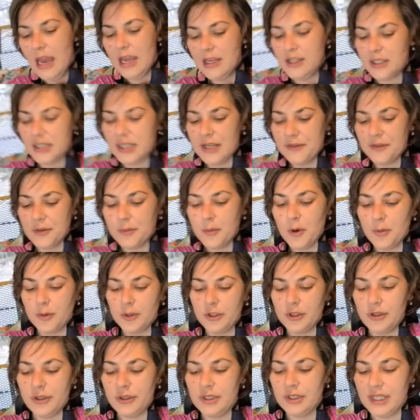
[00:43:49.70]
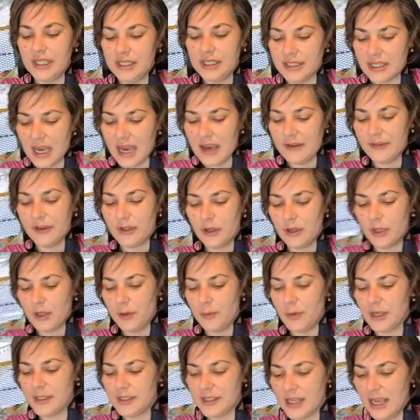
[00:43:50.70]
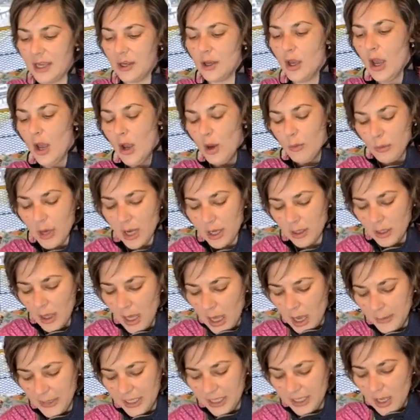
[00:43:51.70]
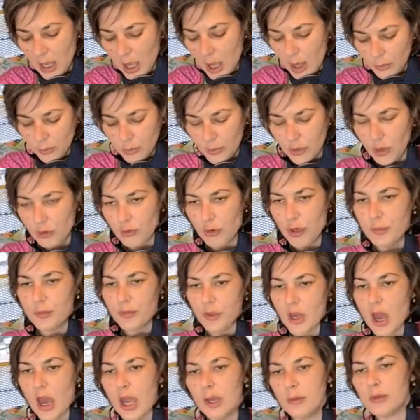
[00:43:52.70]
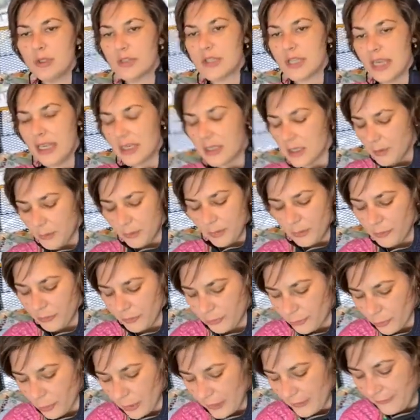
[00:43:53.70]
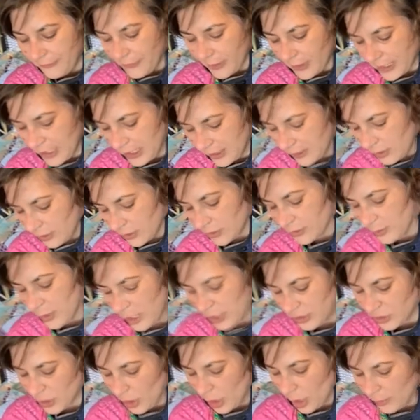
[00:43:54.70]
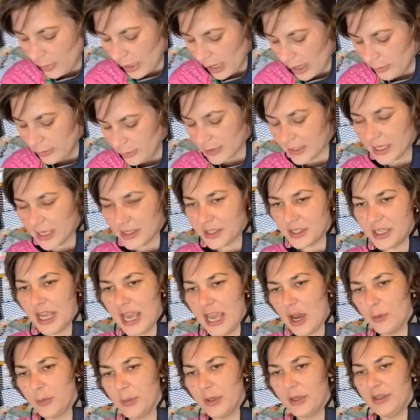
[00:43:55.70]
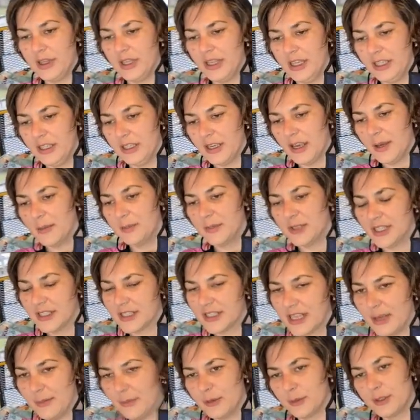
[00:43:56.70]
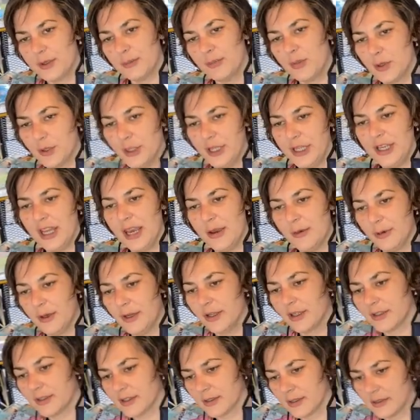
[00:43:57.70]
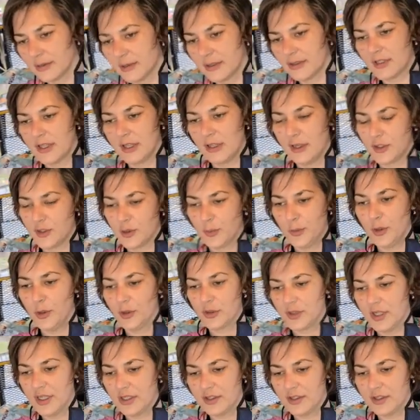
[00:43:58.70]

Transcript: And you give them opportunities to have a clue by saying, well, I mean, the group that I was in before I fucking lost my job, I was actually helping the disabled employee networks support